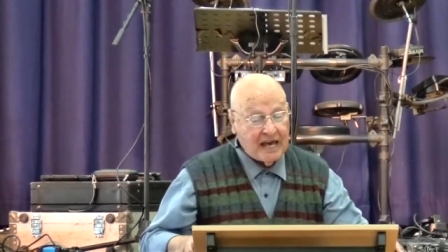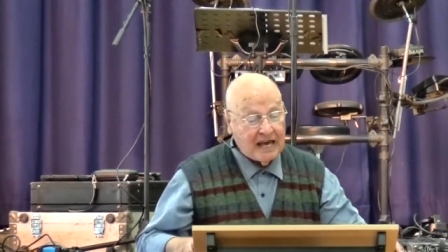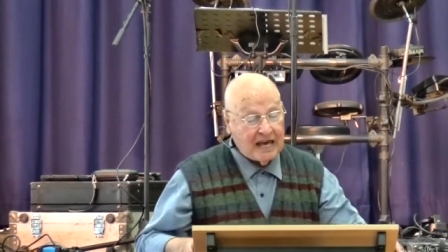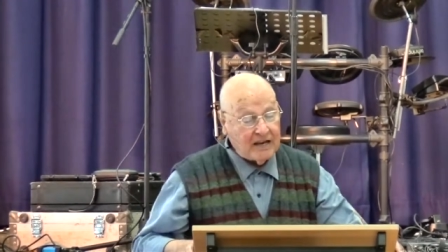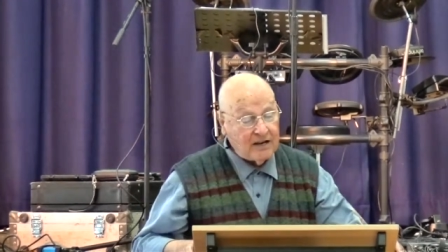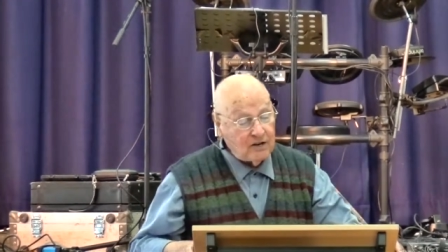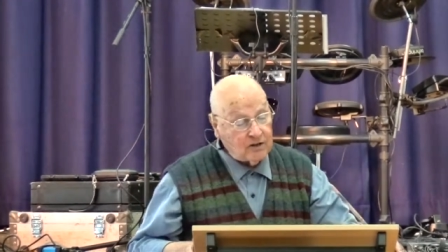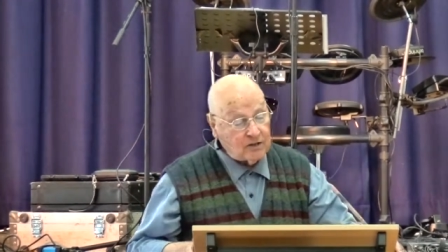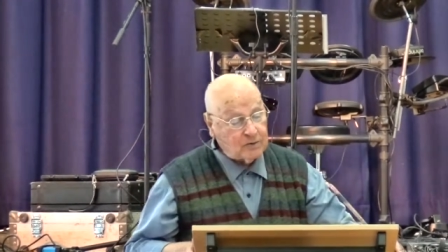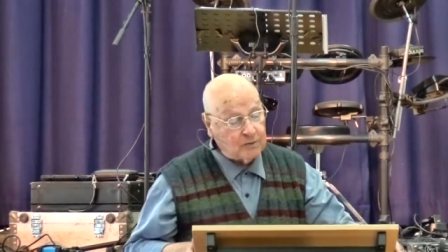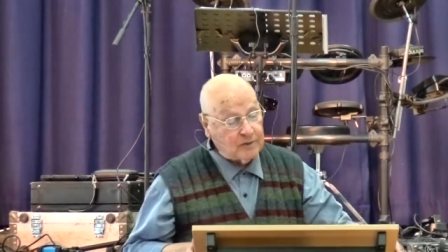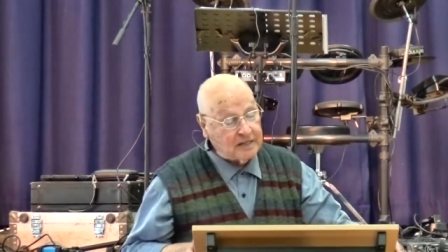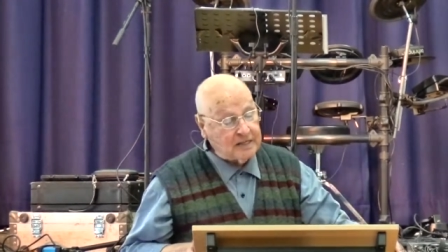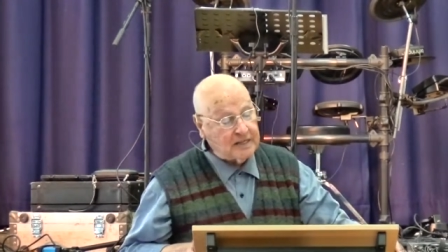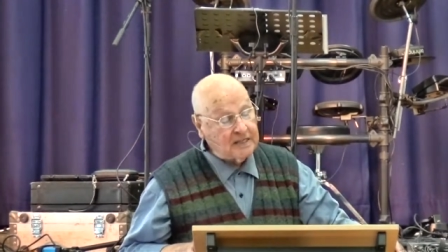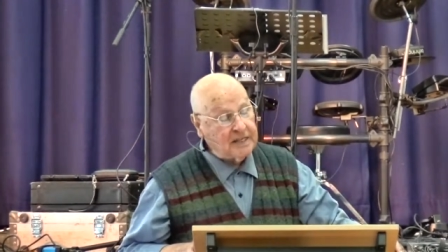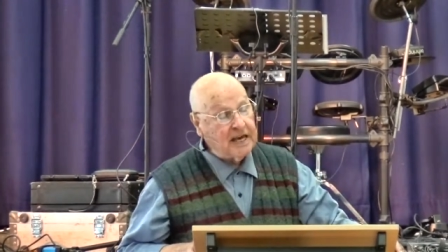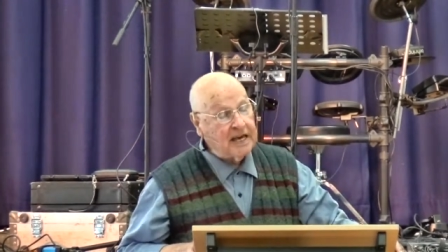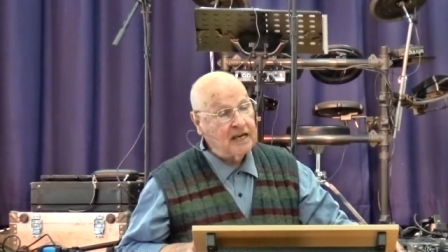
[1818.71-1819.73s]
And those were
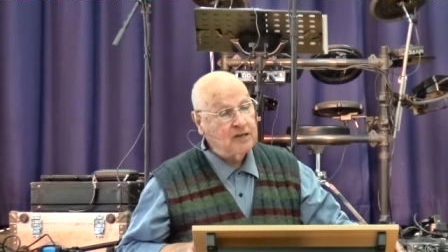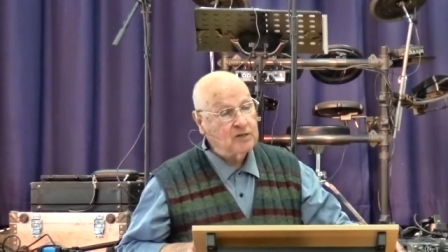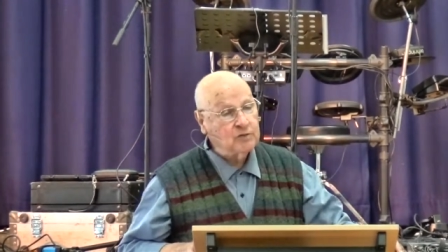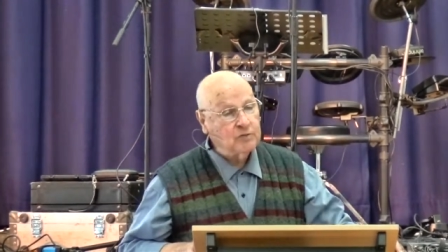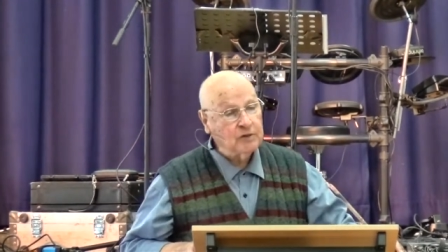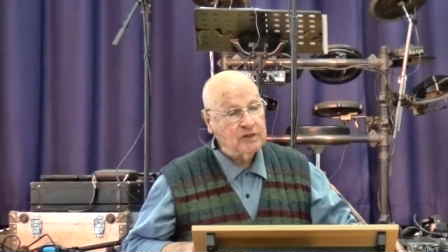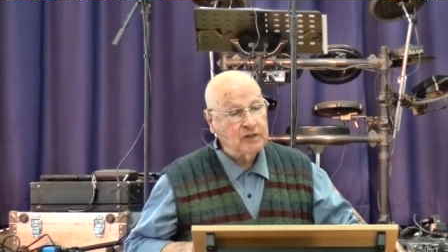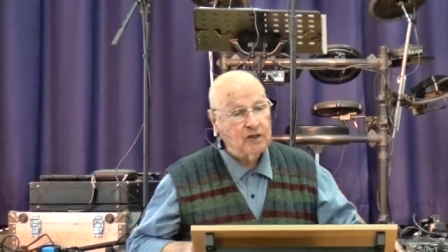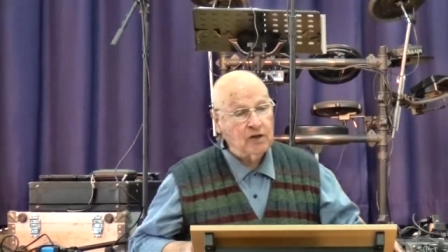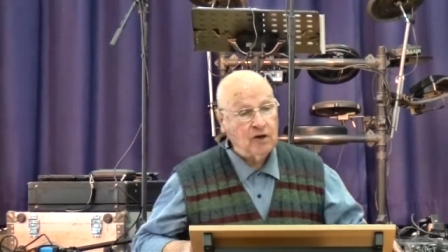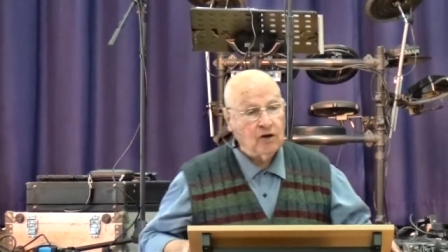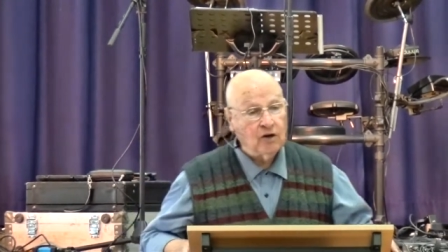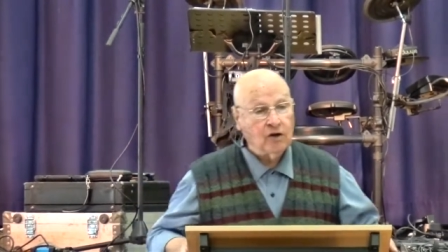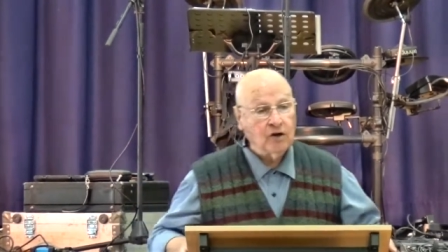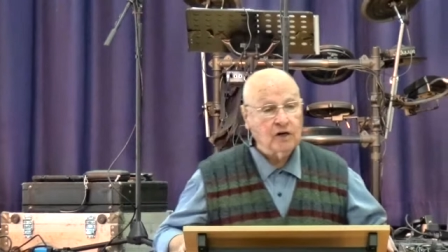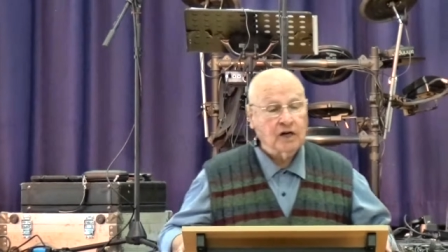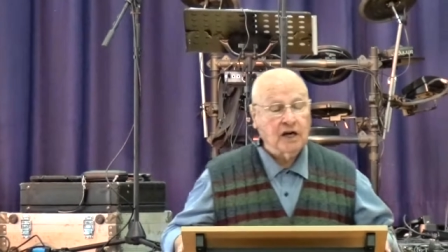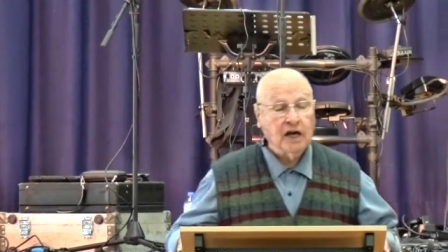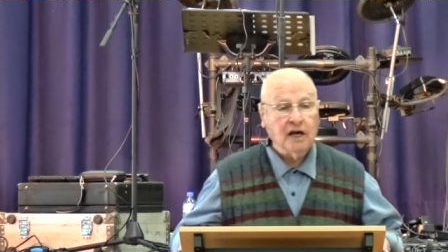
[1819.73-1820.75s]
the days when the
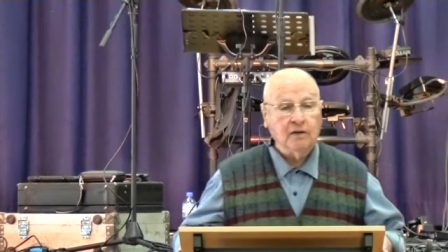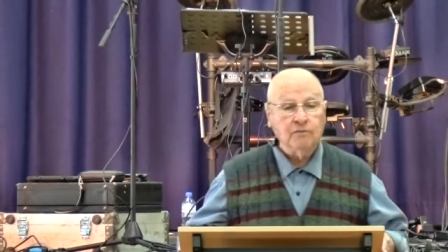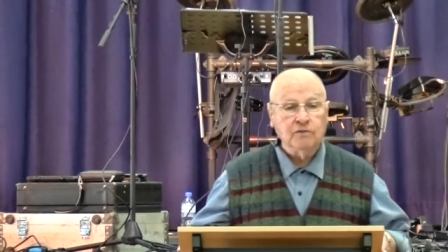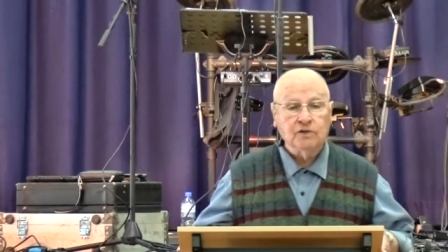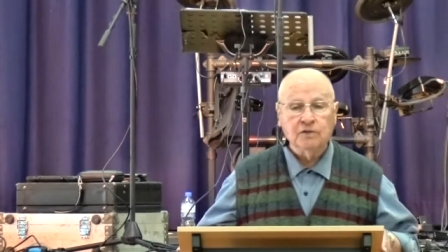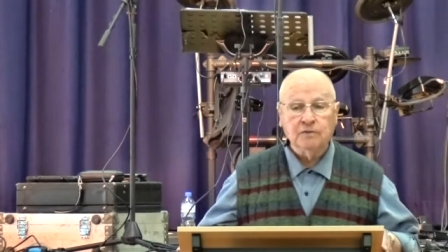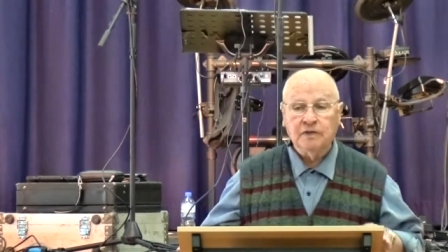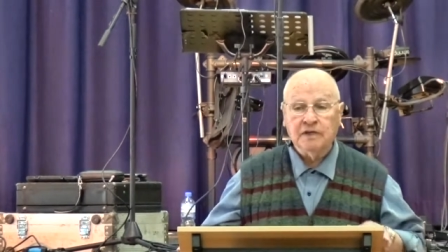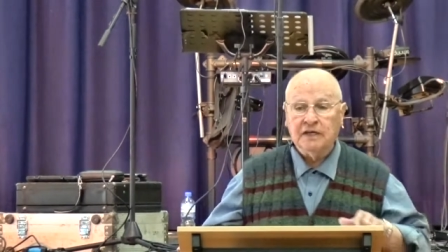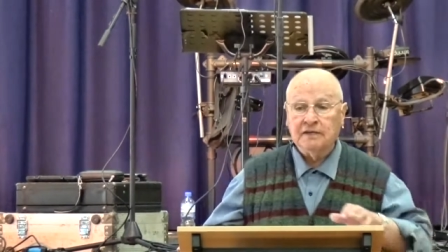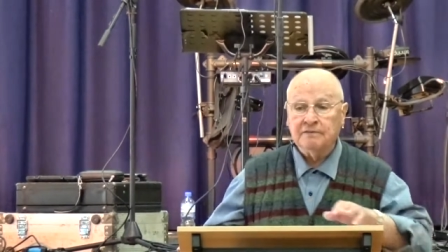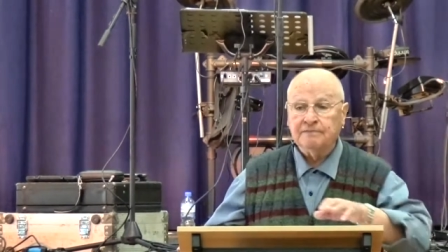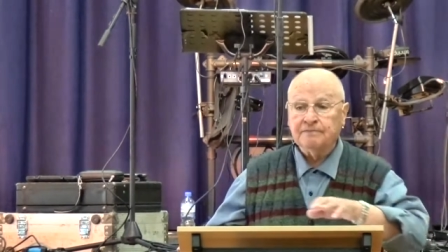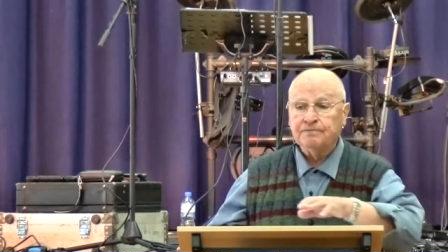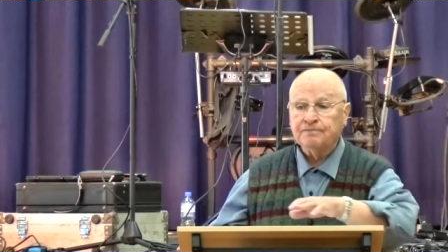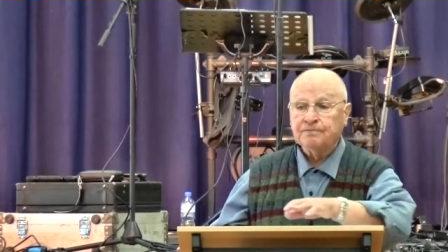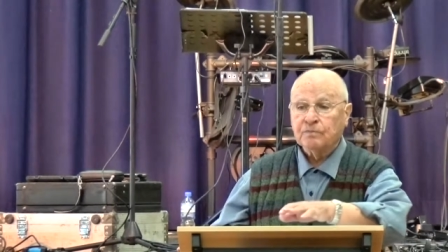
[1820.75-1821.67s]
Lord came to me